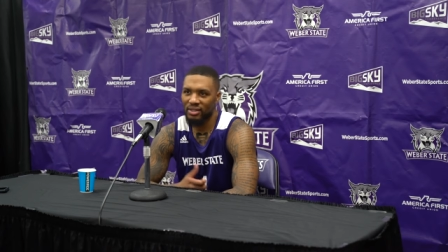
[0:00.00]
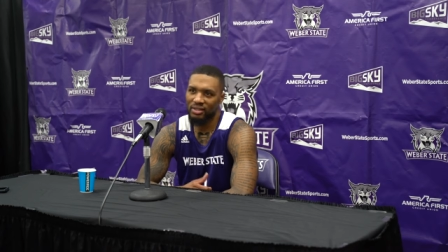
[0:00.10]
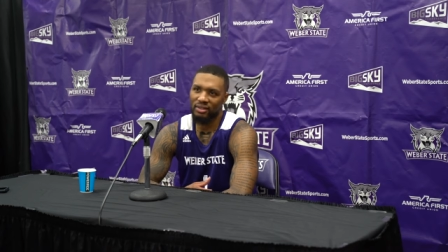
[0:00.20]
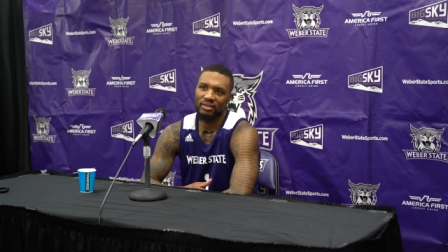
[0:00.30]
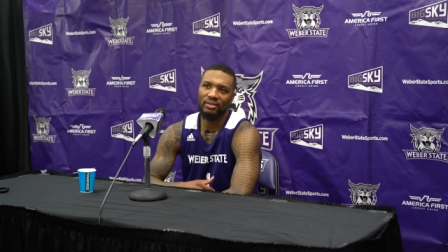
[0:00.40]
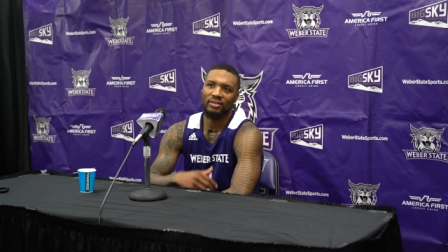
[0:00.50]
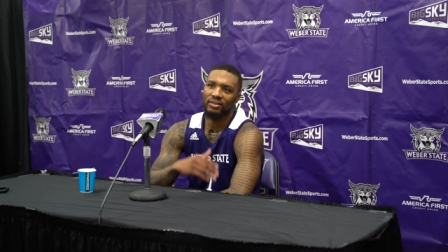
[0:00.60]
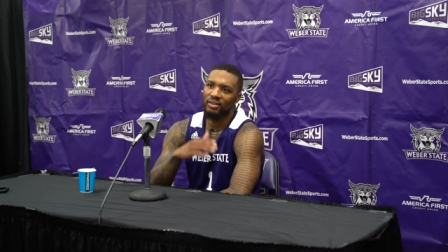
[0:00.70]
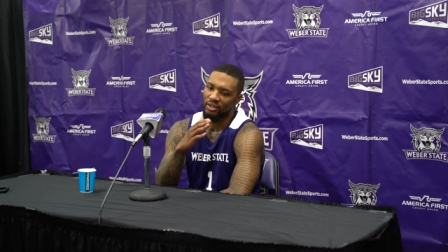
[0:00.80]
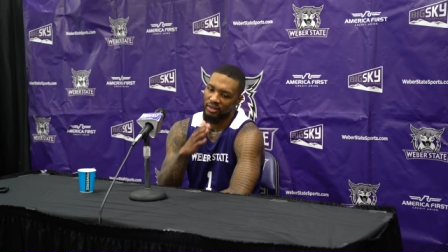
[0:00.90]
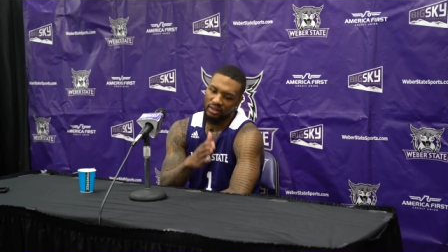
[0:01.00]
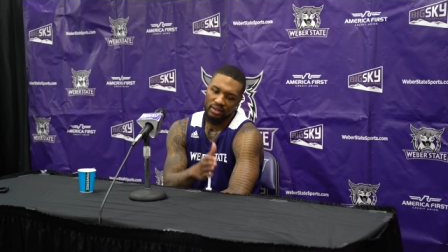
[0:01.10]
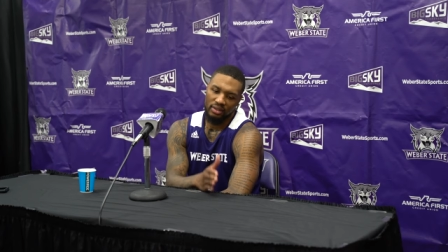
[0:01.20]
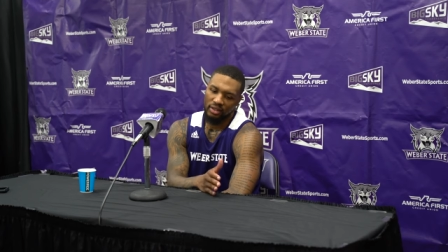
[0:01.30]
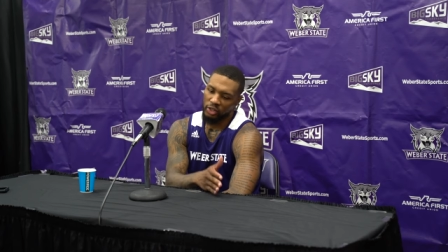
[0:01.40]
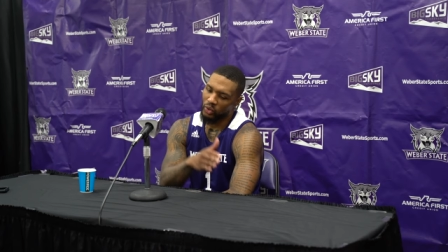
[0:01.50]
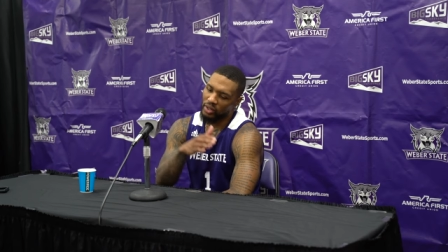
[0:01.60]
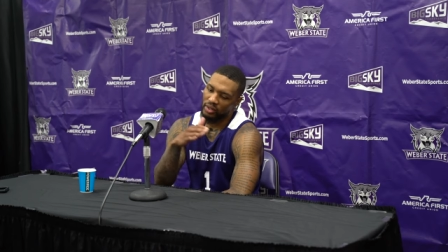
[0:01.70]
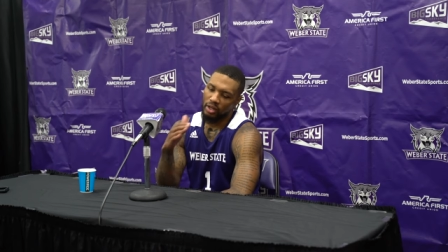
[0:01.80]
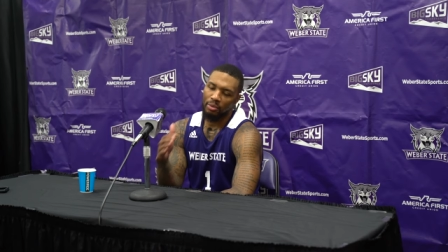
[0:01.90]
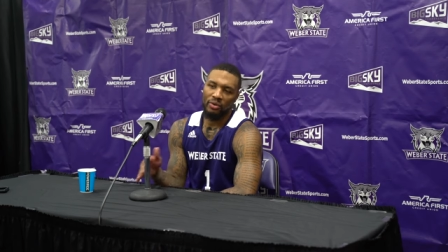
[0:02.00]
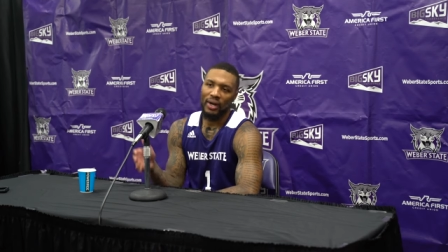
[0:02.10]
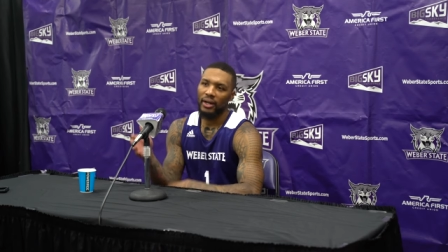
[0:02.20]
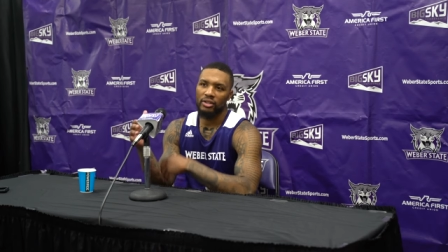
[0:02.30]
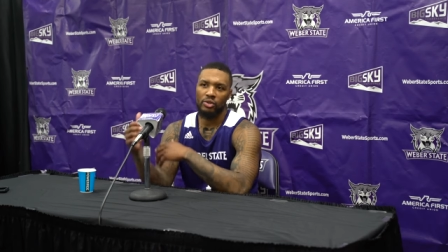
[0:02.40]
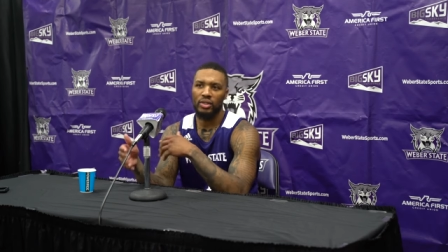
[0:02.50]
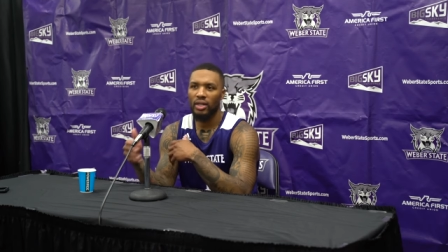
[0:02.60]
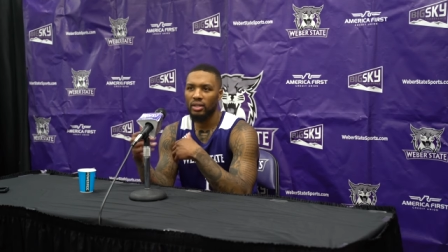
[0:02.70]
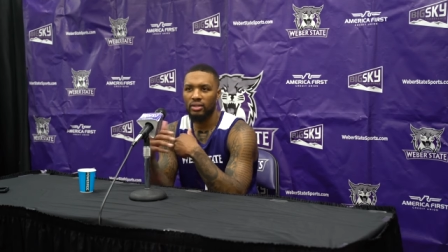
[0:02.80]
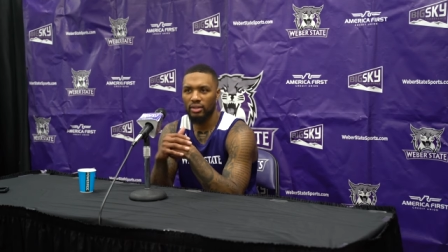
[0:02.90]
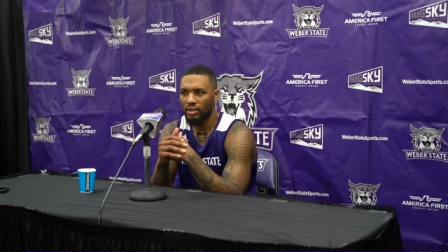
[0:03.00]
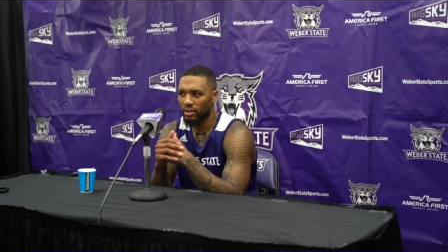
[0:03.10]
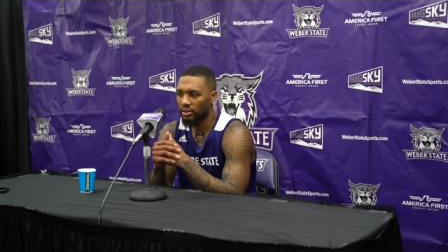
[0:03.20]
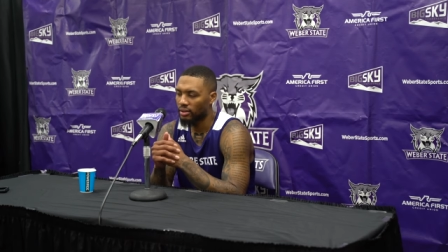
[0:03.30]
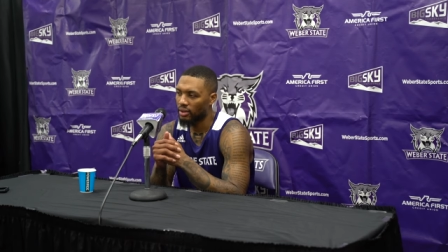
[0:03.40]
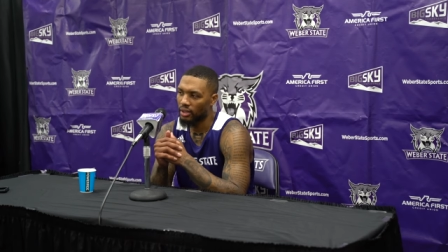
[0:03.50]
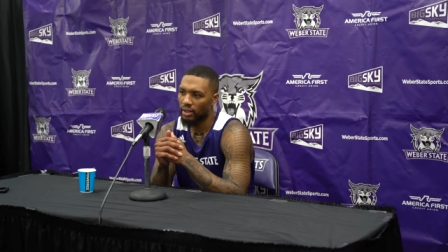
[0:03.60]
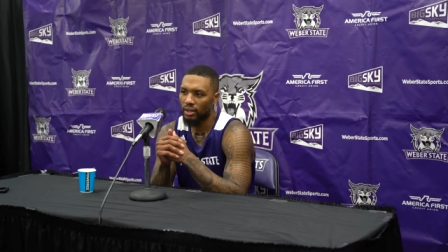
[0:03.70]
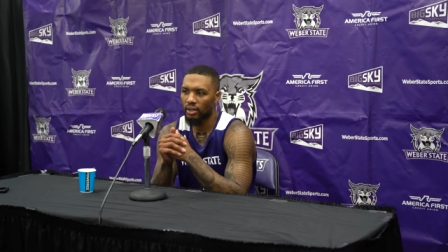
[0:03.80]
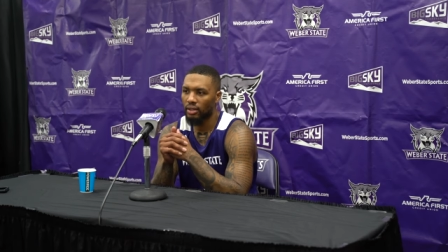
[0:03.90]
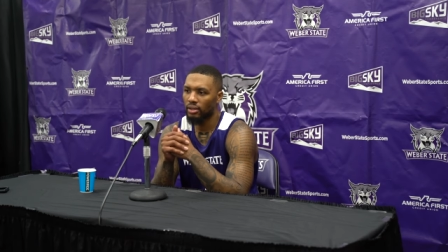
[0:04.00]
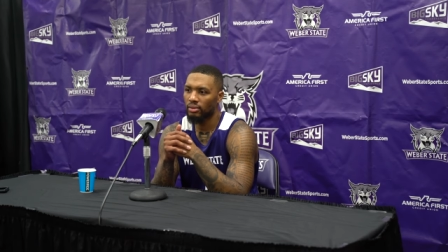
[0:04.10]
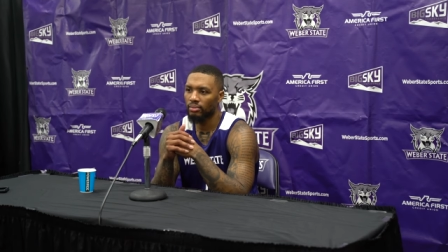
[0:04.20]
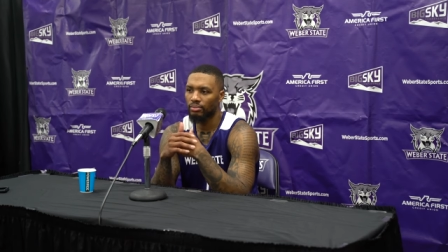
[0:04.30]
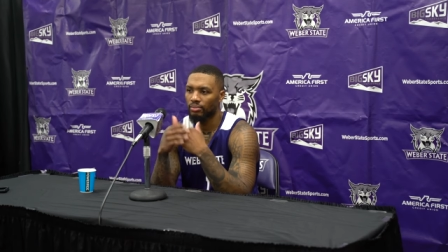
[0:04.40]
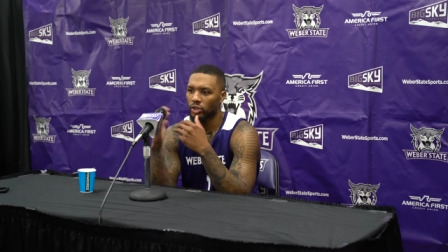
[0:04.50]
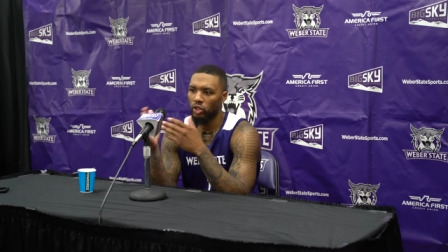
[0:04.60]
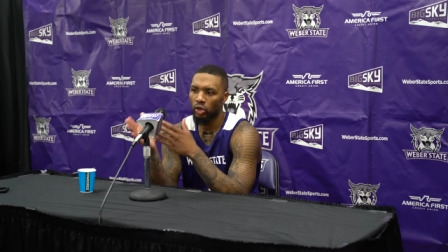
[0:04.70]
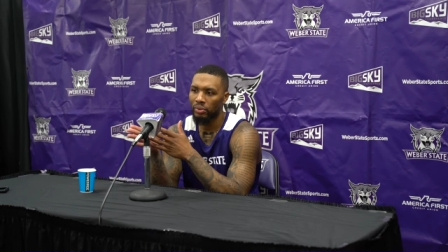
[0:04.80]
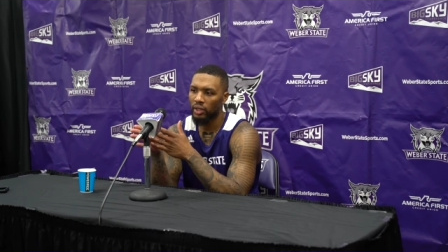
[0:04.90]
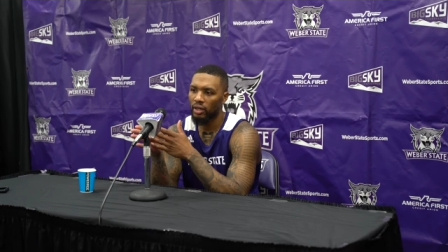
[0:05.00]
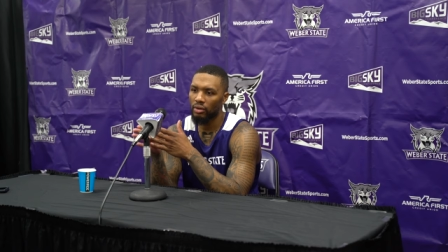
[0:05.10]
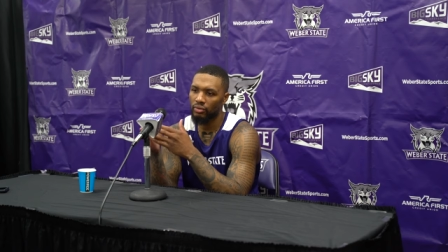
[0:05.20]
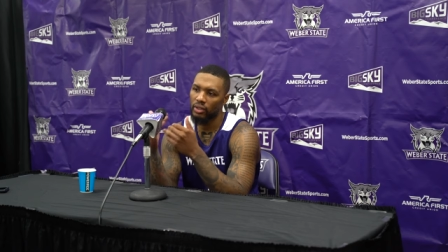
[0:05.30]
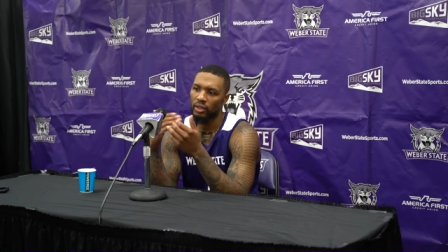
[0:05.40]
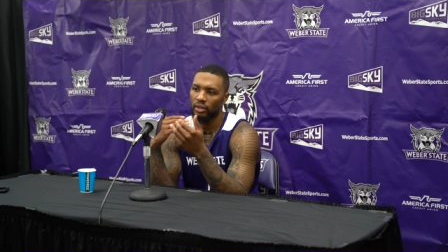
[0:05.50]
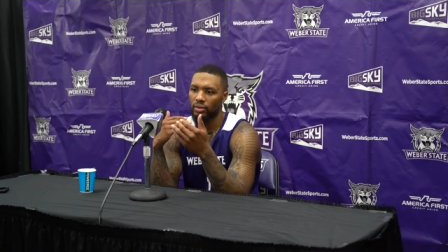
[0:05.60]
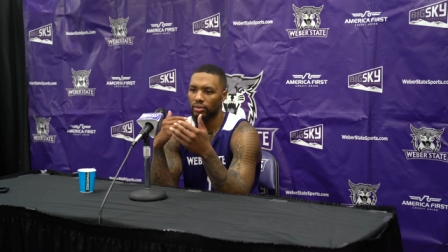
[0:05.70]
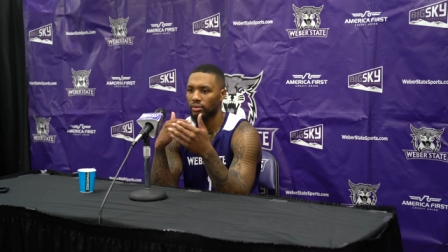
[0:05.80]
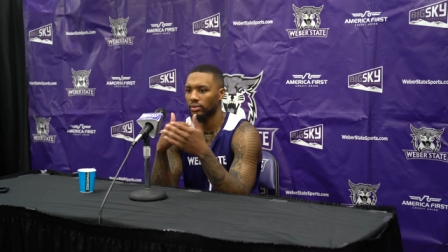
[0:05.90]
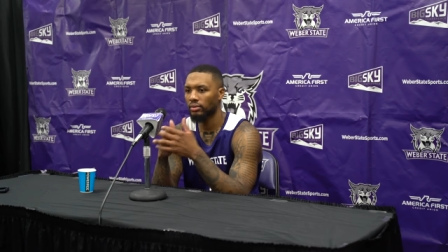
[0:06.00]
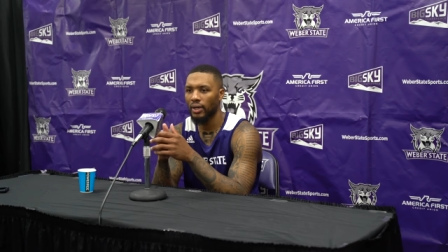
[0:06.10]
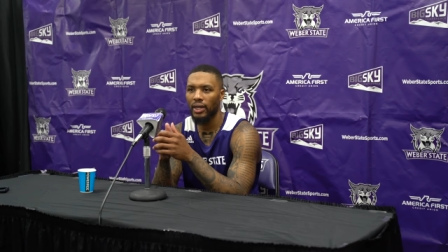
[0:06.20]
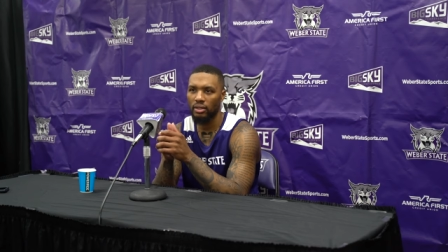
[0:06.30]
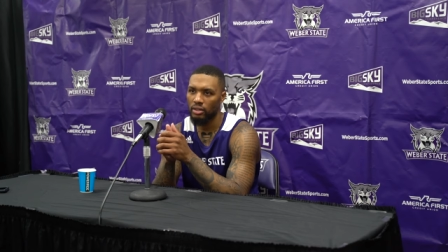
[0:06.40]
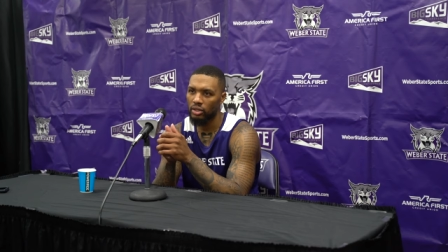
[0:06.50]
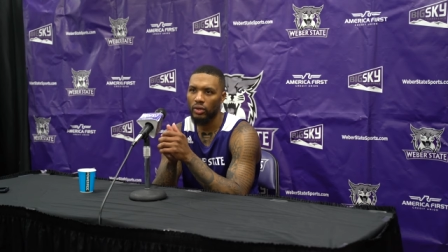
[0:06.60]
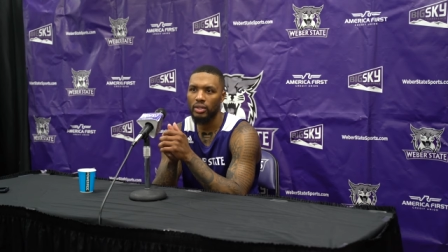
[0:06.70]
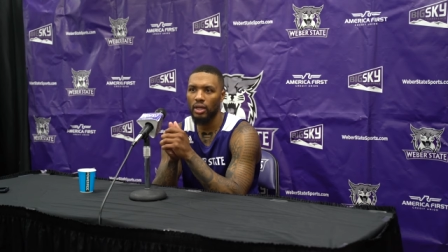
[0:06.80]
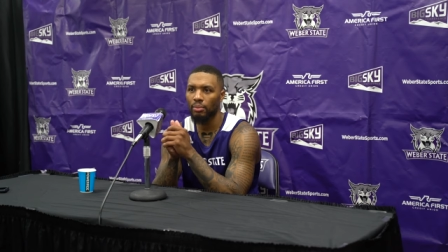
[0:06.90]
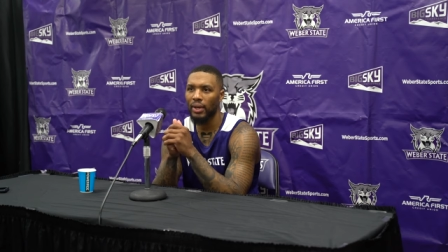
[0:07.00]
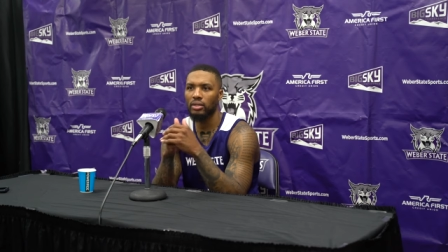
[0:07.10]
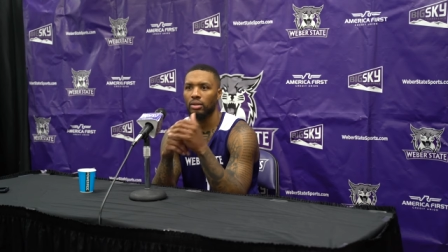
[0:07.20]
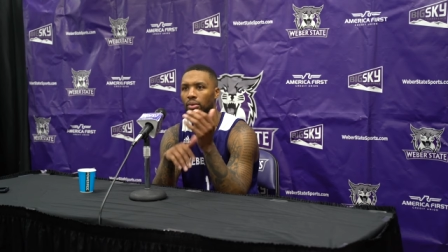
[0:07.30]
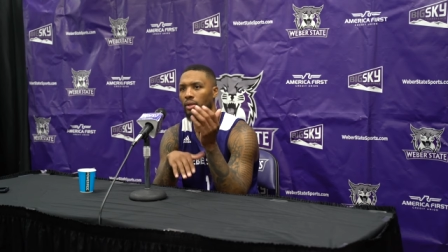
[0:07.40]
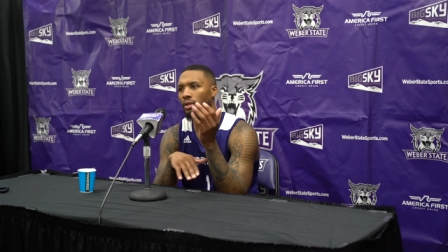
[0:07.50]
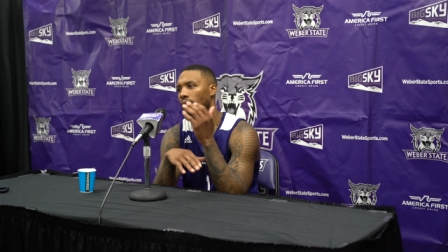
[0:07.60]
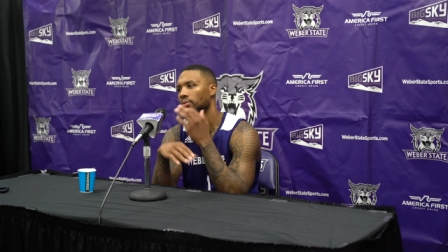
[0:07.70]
season, shortened summer right into another season, and then um, you know a playoff run right into USA Basketball.